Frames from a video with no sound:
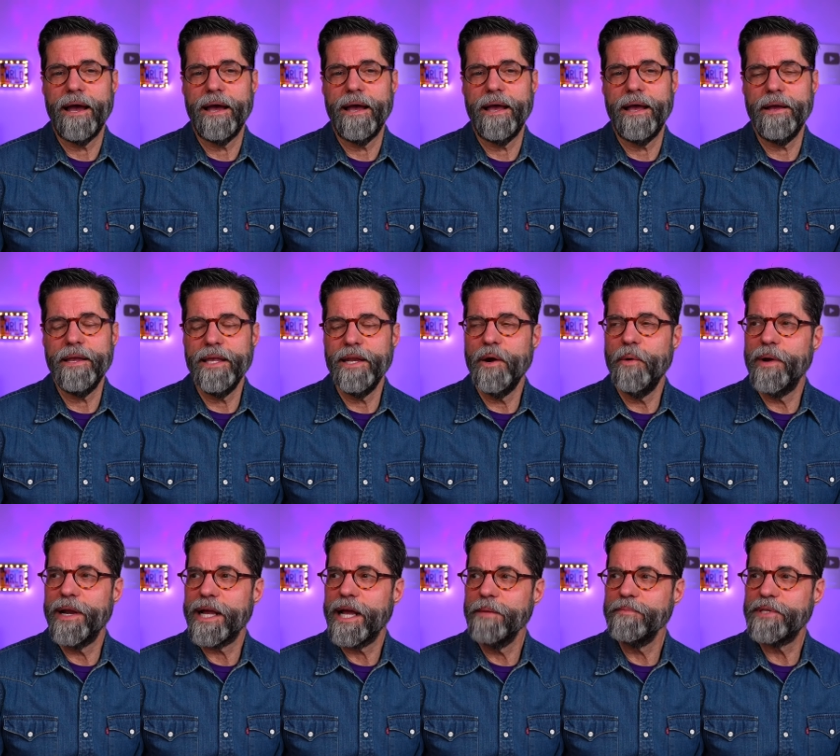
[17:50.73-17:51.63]
You know,
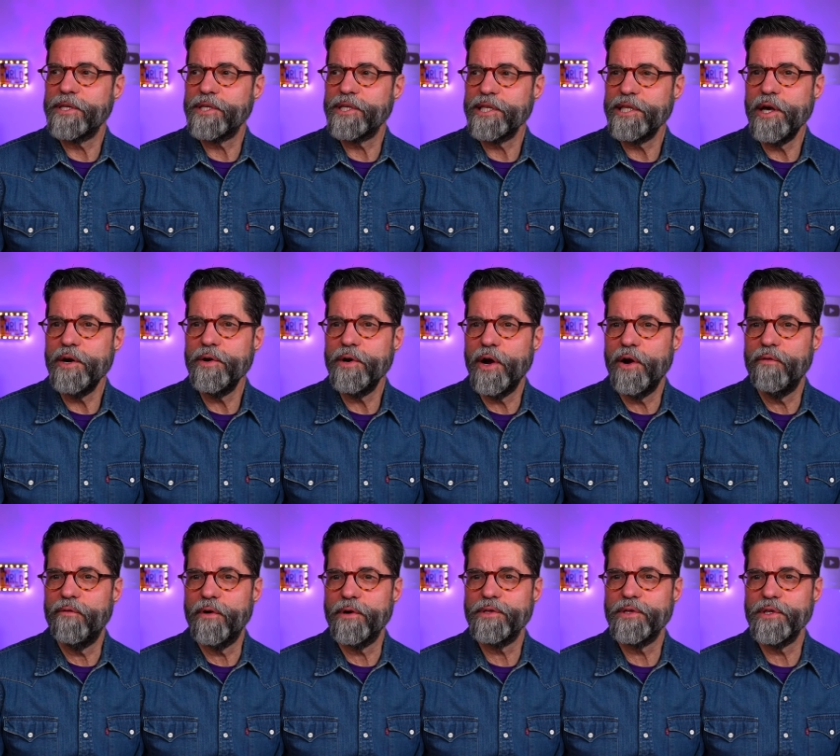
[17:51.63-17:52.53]
when it comes to slow go
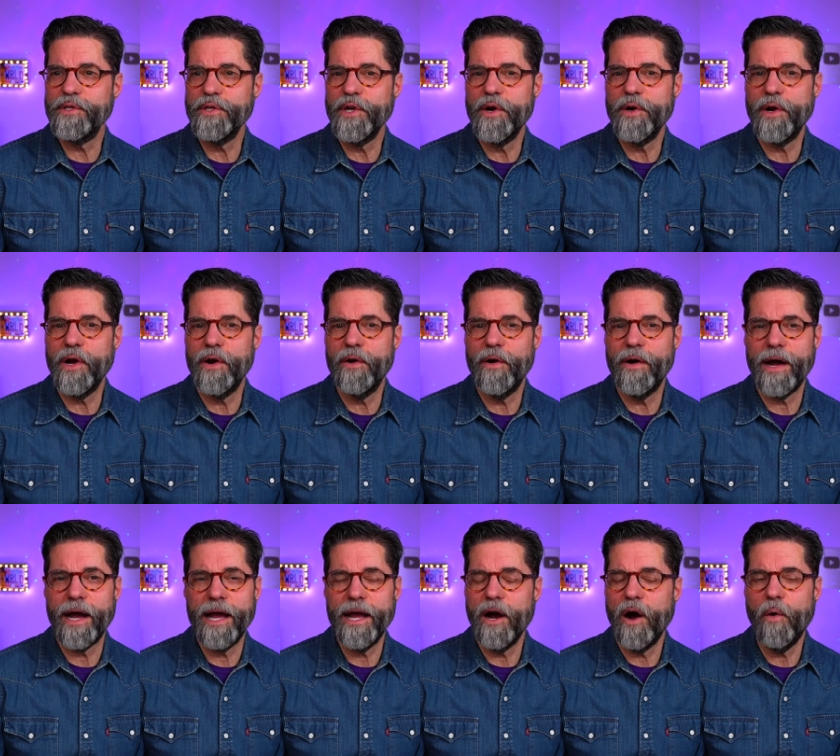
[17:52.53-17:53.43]
versus no go,
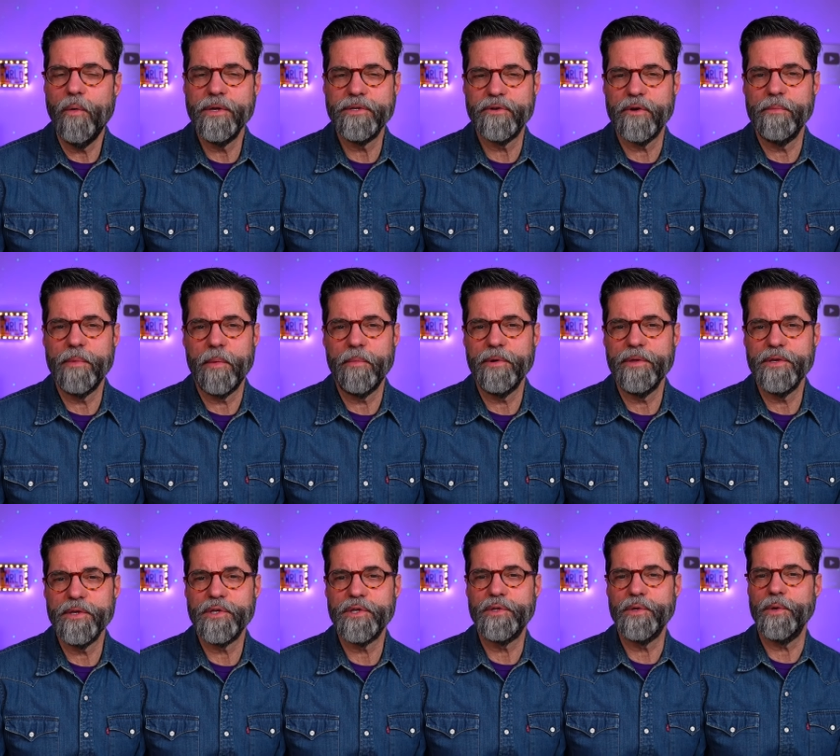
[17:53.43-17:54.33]
I always remember
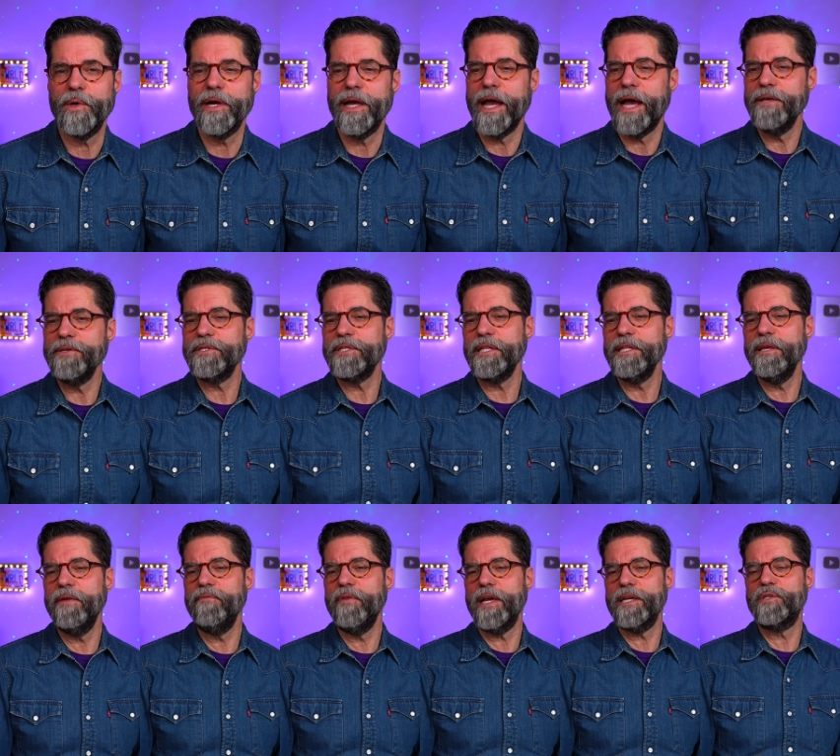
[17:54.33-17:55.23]
this story. I used to
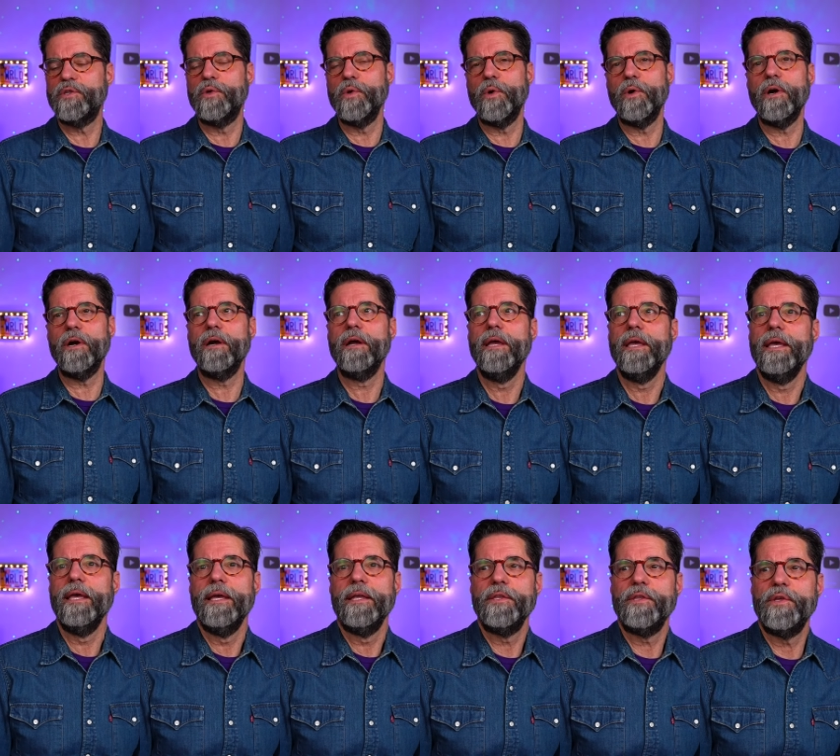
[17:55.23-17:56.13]
live next door
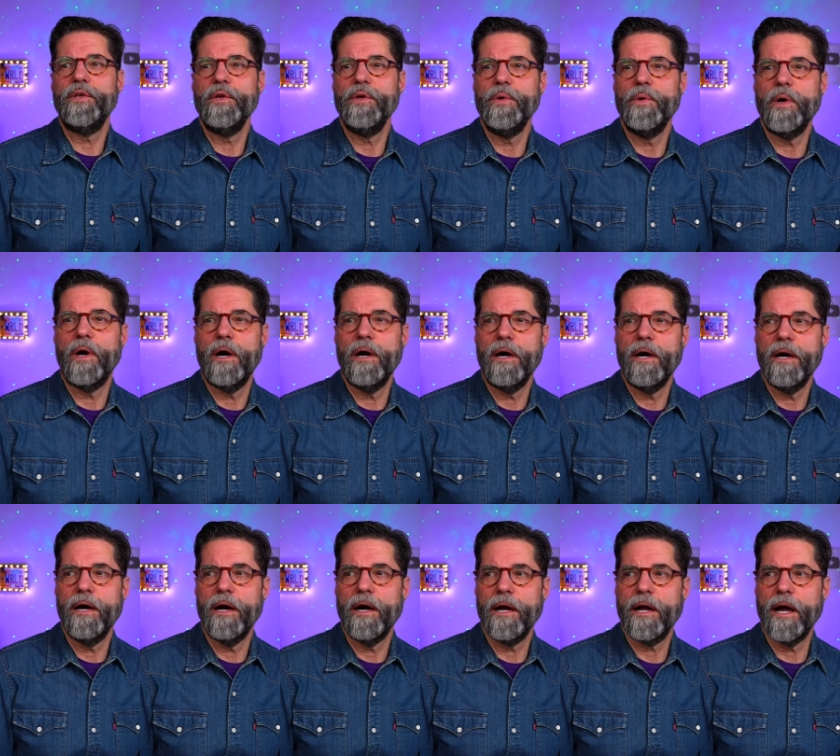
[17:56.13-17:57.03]
to
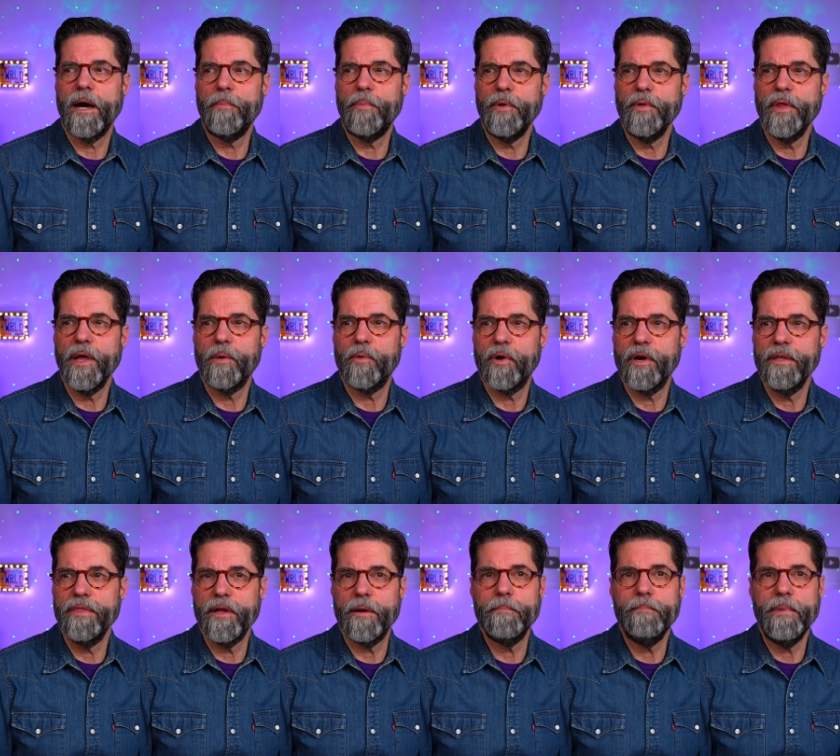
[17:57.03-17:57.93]
a couple that were
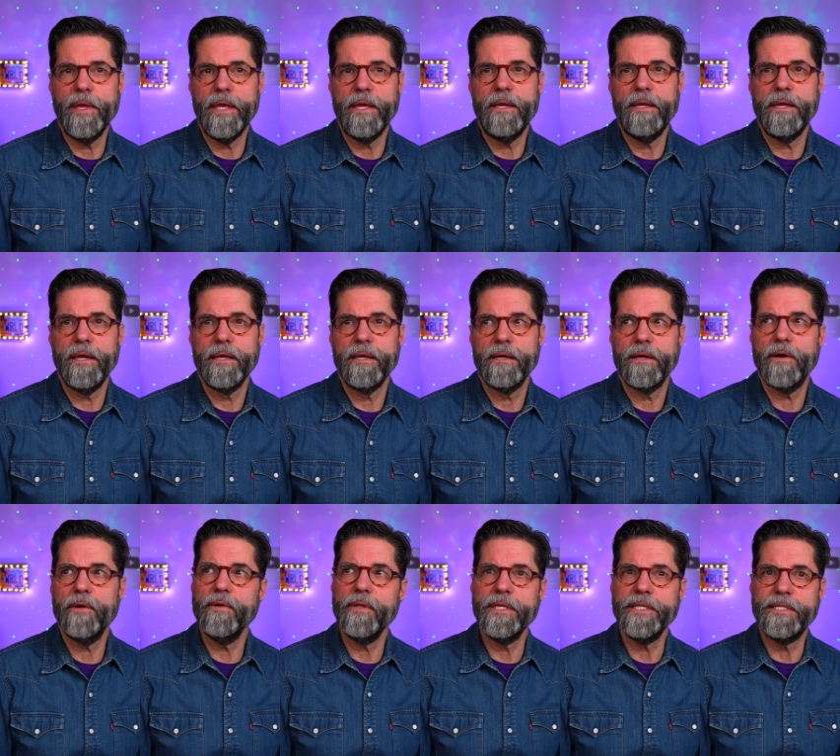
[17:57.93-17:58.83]
in their
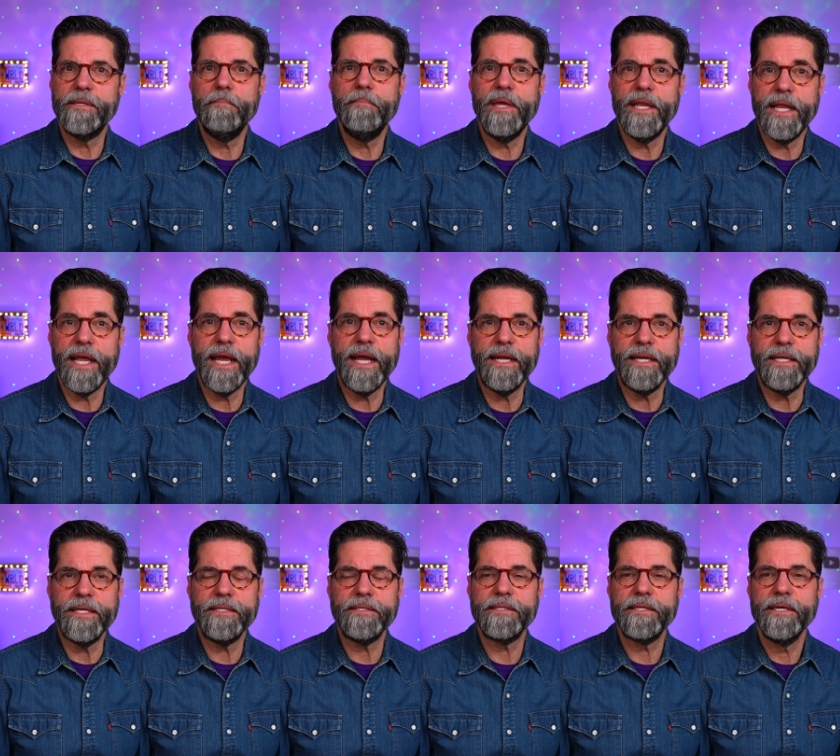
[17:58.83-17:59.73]
early to mid
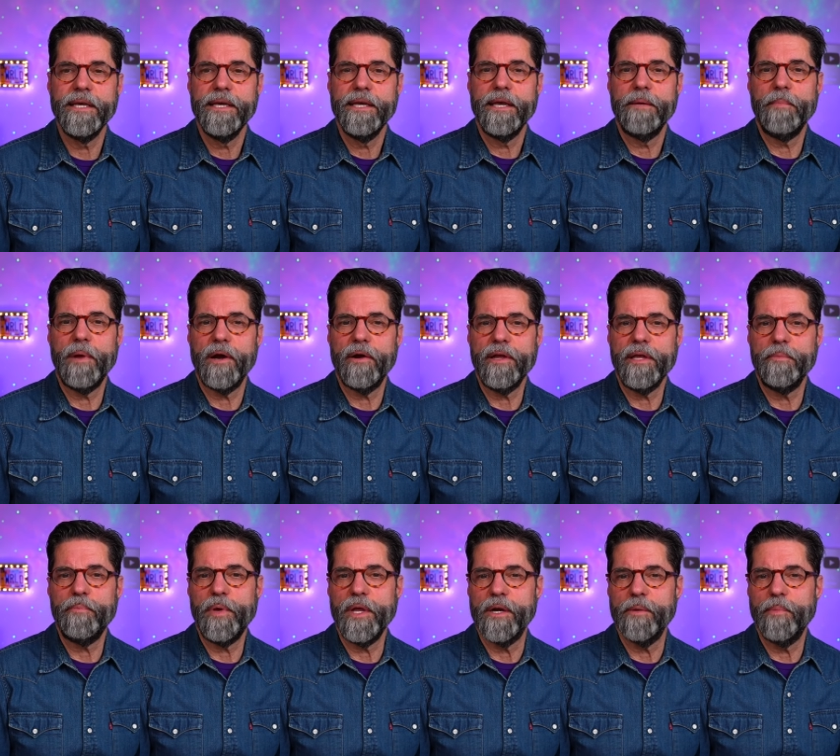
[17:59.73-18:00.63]
80s, Mary
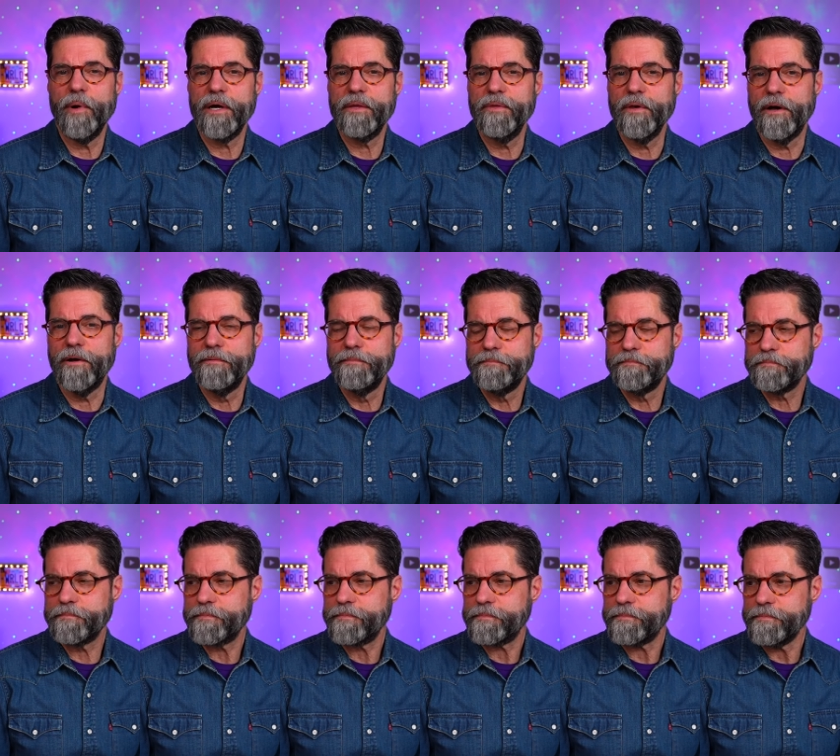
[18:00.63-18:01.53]
and Peter Buchthal.
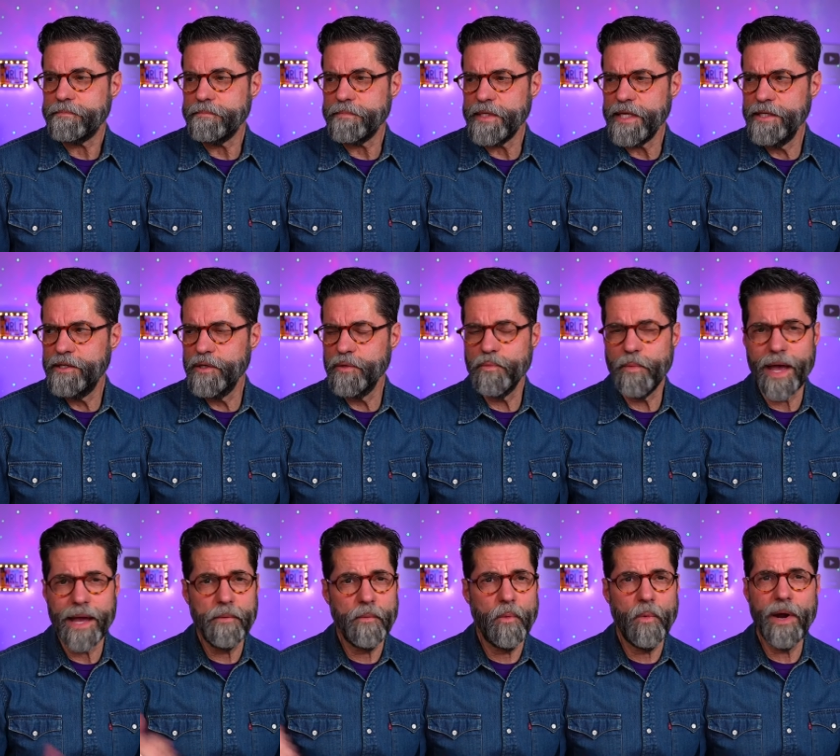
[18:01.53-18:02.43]
This is
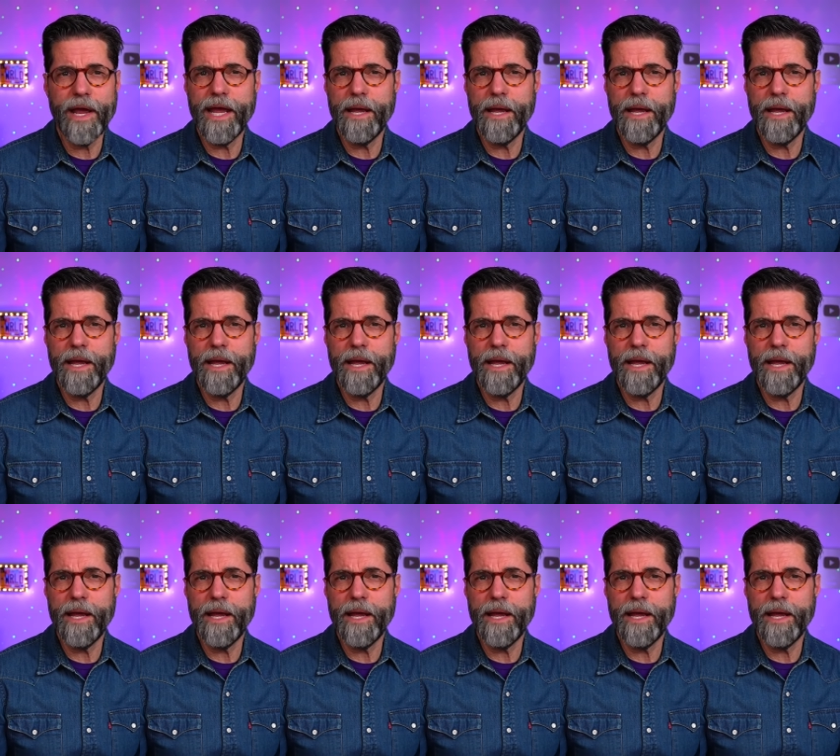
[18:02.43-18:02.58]
way